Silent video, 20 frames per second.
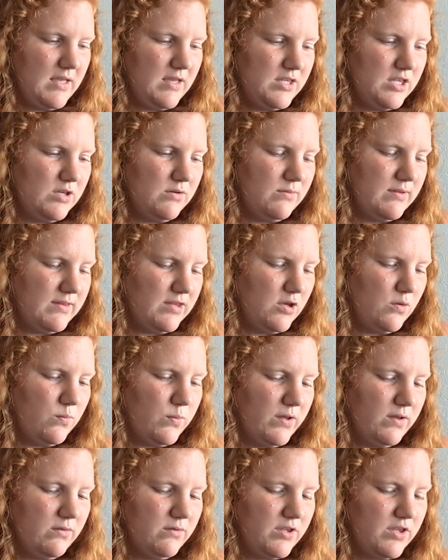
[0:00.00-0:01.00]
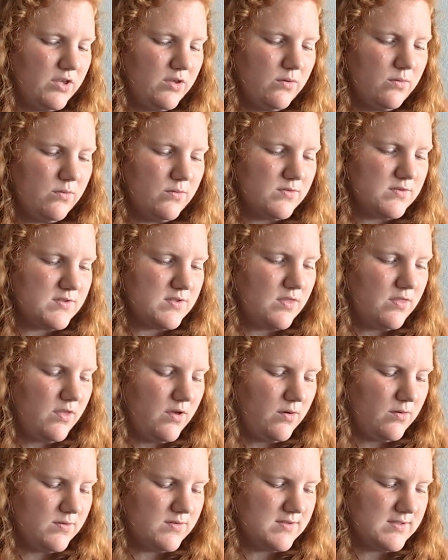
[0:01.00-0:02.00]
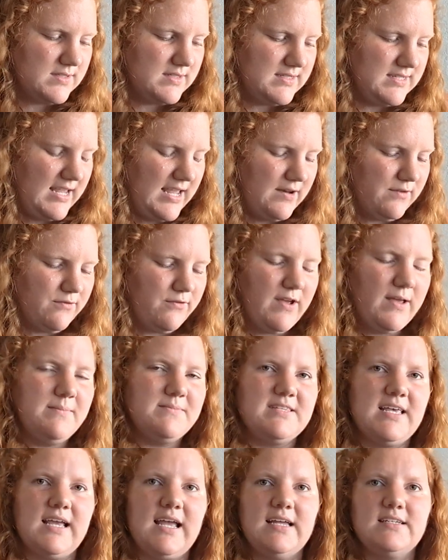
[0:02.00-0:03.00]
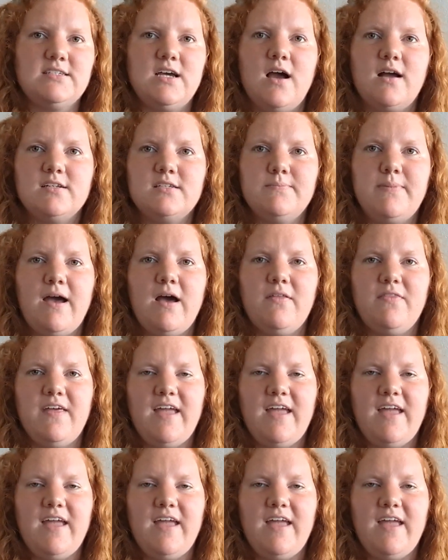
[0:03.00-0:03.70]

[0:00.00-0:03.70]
You will use those 10 frames like I talked about.